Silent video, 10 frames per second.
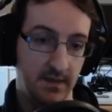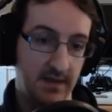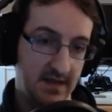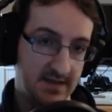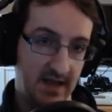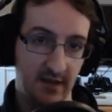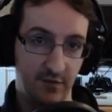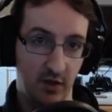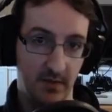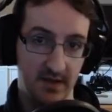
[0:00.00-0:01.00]
then attack
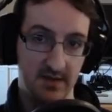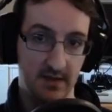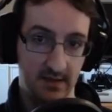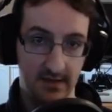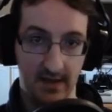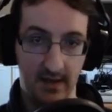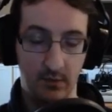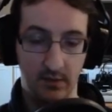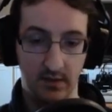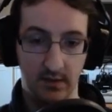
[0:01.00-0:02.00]
from it and get a
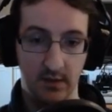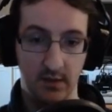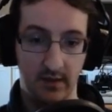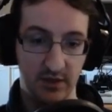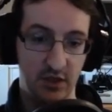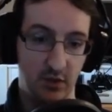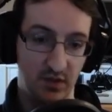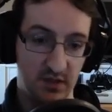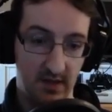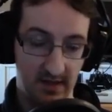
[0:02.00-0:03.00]
counter, you'll actually do
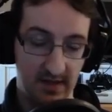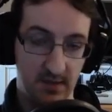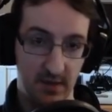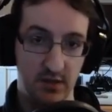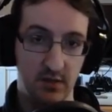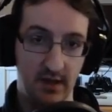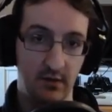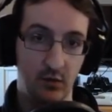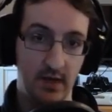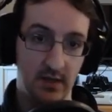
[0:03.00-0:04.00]
a special
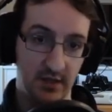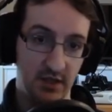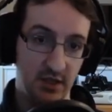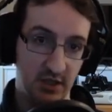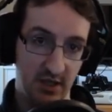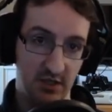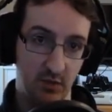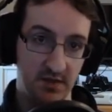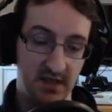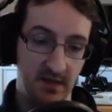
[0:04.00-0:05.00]
counter where you'll actually charge
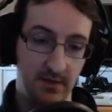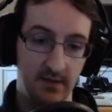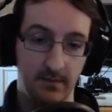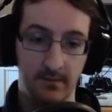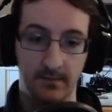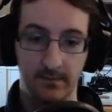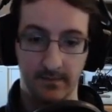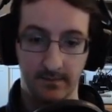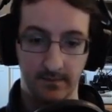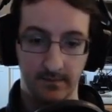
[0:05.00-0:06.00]
towards the enemy.
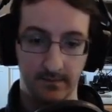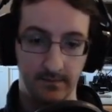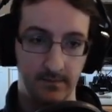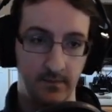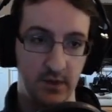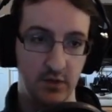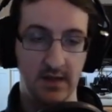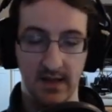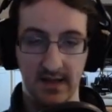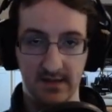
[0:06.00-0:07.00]
So
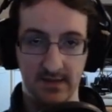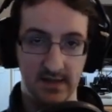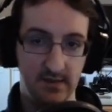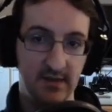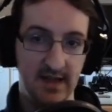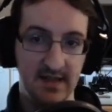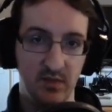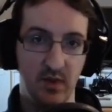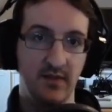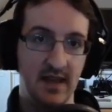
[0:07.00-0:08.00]
it's a really easy
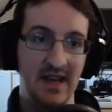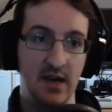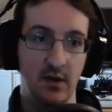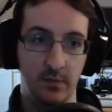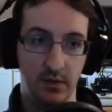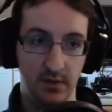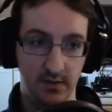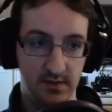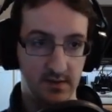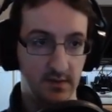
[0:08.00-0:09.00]
way of getting in on
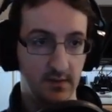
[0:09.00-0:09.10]
opponents.